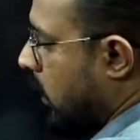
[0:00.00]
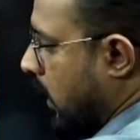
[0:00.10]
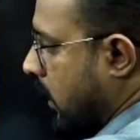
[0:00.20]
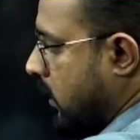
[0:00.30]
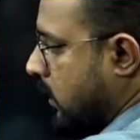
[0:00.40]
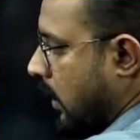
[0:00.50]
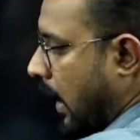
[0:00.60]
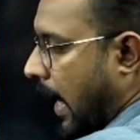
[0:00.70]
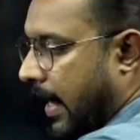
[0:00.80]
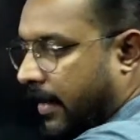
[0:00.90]
this
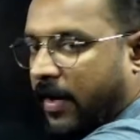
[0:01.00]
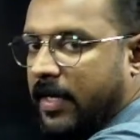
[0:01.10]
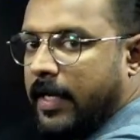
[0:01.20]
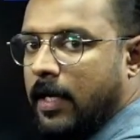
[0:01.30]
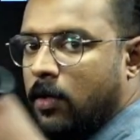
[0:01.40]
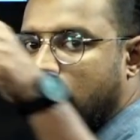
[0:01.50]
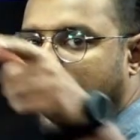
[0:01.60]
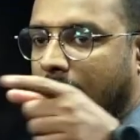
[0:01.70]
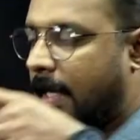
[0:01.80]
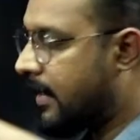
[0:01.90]
and if I tell you
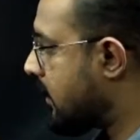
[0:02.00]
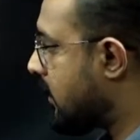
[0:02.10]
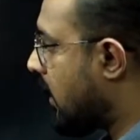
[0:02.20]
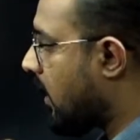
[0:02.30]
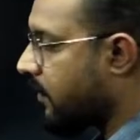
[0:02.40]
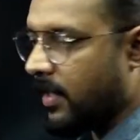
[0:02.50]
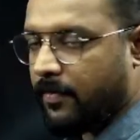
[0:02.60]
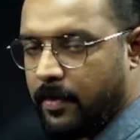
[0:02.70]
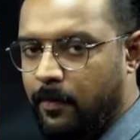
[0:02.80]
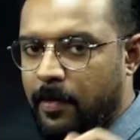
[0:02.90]
that this is a river,
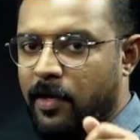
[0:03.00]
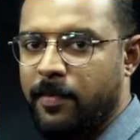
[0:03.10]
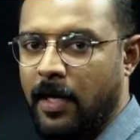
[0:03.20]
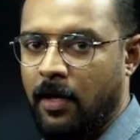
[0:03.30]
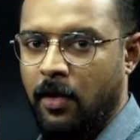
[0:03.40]
will you believe me?